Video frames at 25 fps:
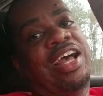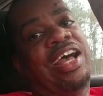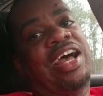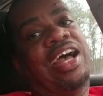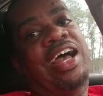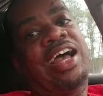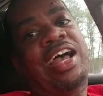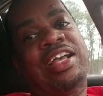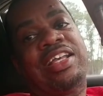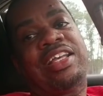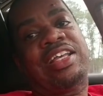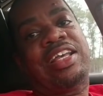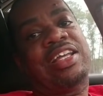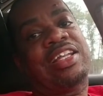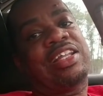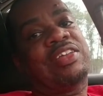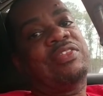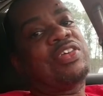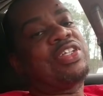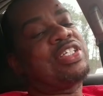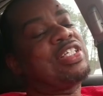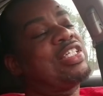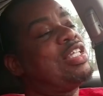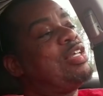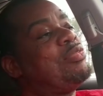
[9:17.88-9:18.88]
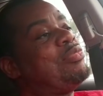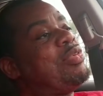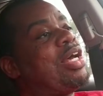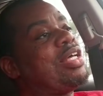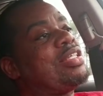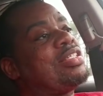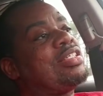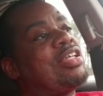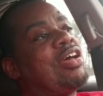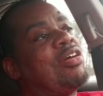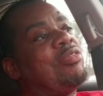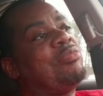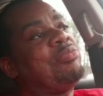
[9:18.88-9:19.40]
I can't even see
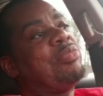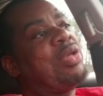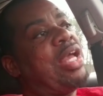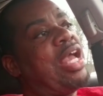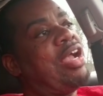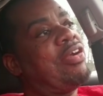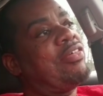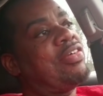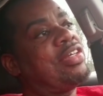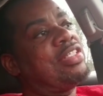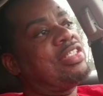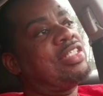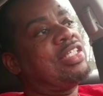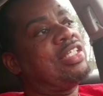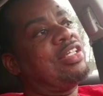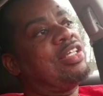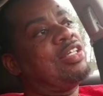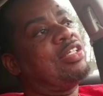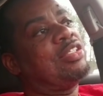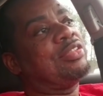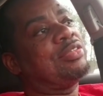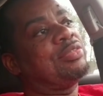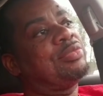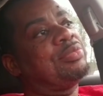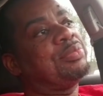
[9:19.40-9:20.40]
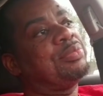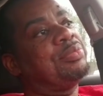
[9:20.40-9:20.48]
myself married to them.